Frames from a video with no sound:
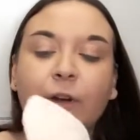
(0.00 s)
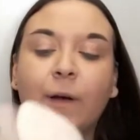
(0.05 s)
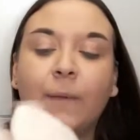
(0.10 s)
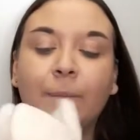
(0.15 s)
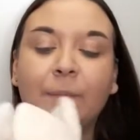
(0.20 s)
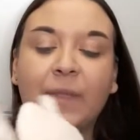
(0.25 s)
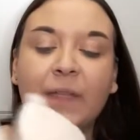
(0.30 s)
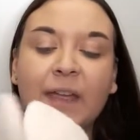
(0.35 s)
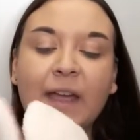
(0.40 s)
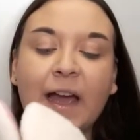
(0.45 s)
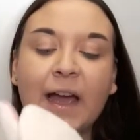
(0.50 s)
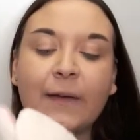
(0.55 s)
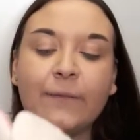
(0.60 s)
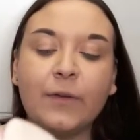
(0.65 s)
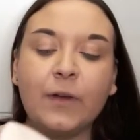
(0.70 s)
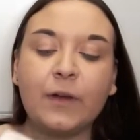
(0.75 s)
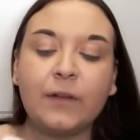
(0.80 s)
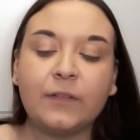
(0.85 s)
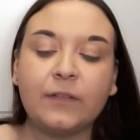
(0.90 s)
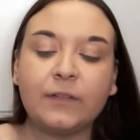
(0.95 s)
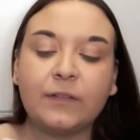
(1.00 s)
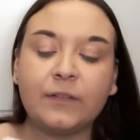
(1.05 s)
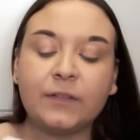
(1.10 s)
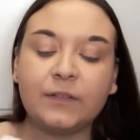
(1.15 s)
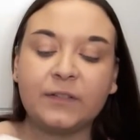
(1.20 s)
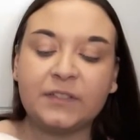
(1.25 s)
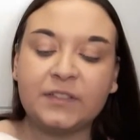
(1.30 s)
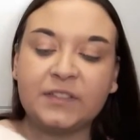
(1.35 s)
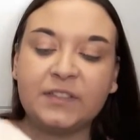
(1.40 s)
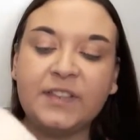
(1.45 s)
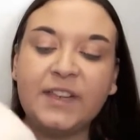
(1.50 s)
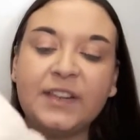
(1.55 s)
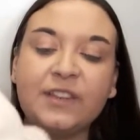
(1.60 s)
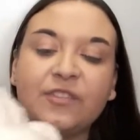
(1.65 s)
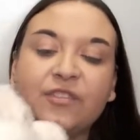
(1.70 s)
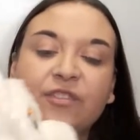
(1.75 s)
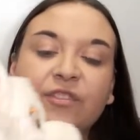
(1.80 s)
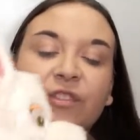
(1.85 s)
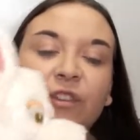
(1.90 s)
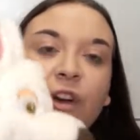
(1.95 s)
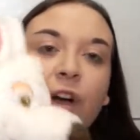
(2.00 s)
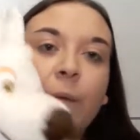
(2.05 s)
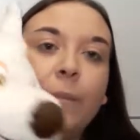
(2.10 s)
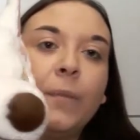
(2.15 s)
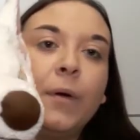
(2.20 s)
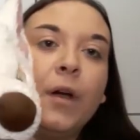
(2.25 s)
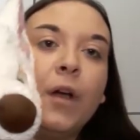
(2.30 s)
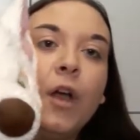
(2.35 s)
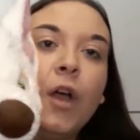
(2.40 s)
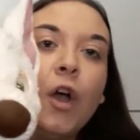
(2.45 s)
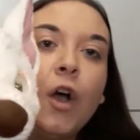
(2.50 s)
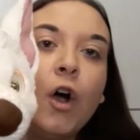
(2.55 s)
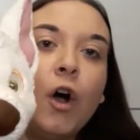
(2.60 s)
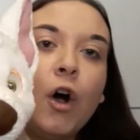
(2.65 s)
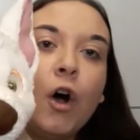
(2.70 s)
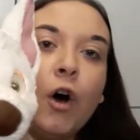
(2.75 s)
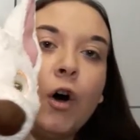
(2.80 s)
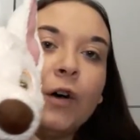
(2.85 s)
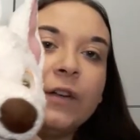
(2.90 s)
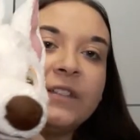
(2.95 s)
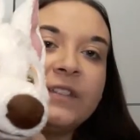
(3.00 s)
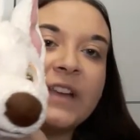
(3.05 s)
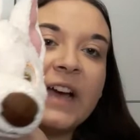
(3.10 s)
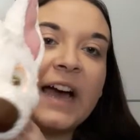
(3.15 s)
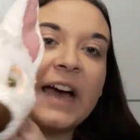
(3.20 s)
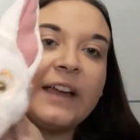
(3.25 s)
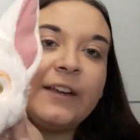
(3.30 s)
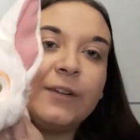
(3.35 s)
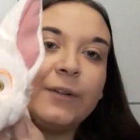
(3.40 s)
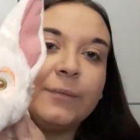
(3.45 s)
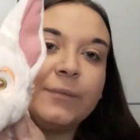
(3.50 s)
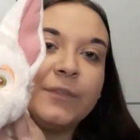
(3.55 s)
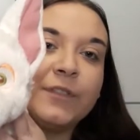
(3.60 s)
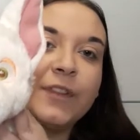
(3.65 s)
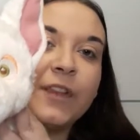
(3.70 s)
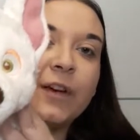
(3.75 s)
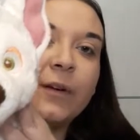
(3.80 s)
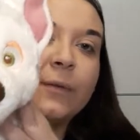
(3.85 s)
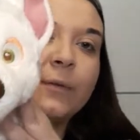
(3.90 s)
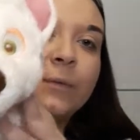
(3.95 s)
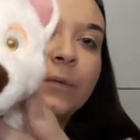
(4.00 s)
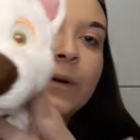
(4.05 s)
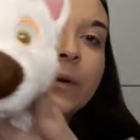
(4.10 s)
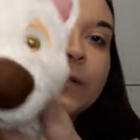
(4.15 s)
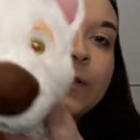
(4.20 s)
them, they either stitched them or dyed them so